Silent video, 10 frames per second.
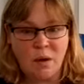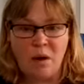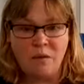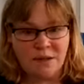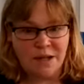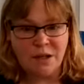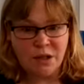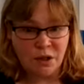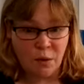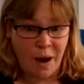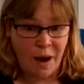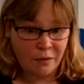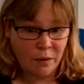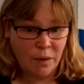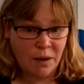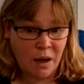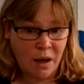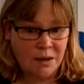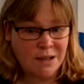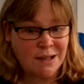of the conversations you were having with
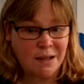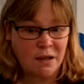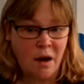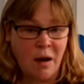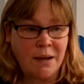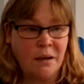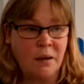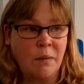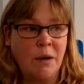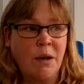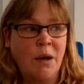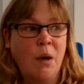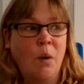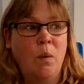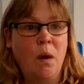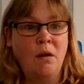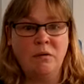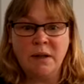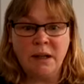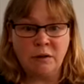learners to guide them weren't
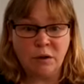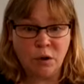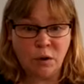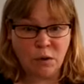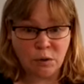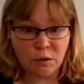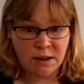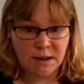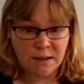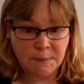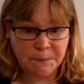really recorded,